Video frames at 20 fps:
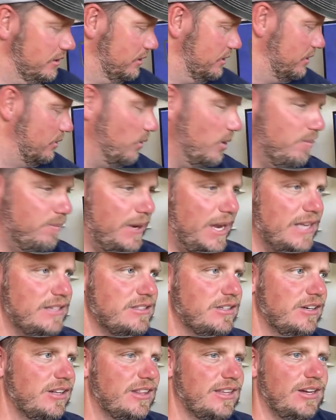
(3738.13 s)
Did we pass
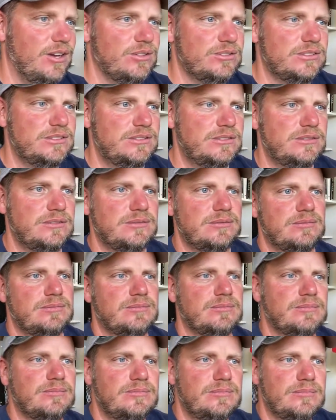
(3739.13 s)
thirty thousand?
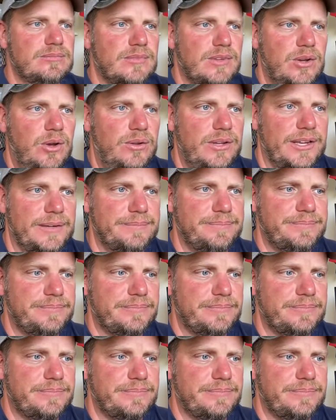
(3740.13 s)
Hold on.